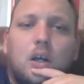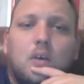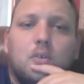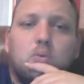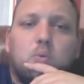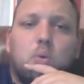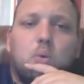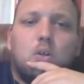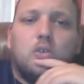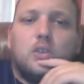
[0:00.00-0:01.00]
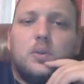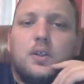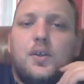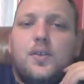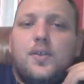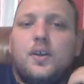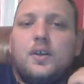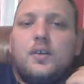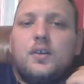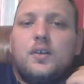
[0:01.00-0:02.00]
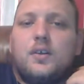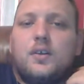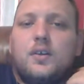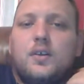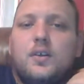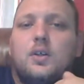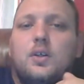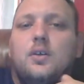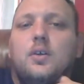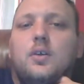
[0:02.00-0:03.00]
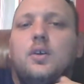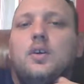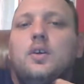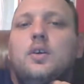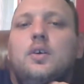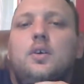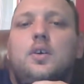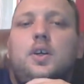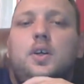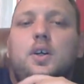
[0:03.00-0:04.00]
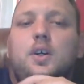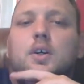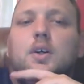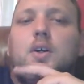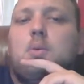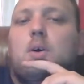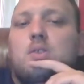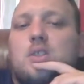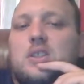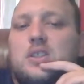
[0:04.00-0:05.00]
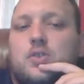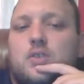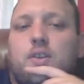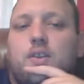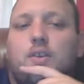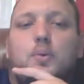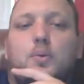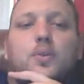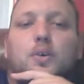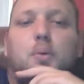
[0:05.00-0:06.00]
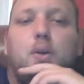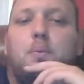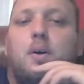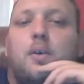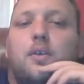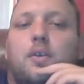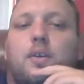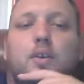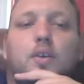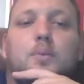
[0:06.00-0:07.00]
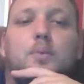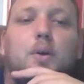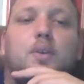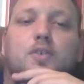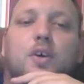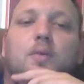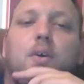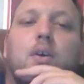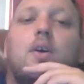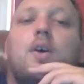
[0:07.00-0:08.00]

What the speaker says: I was wondering what you think of Twerk. I'm always interested in third-party software.